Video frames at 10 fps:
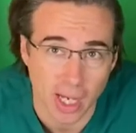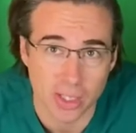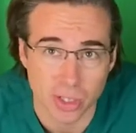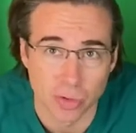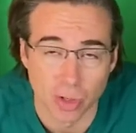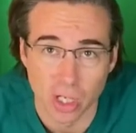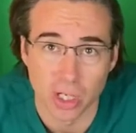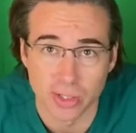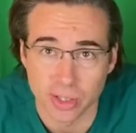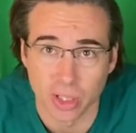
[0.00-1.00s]
as you
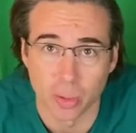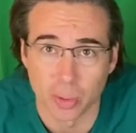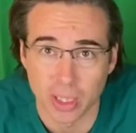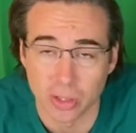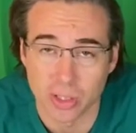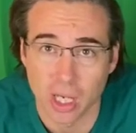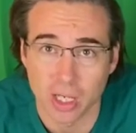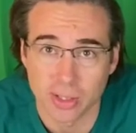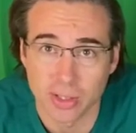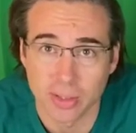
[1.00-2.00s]
rehearse and complete your
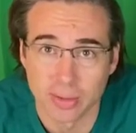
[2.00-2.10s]
task.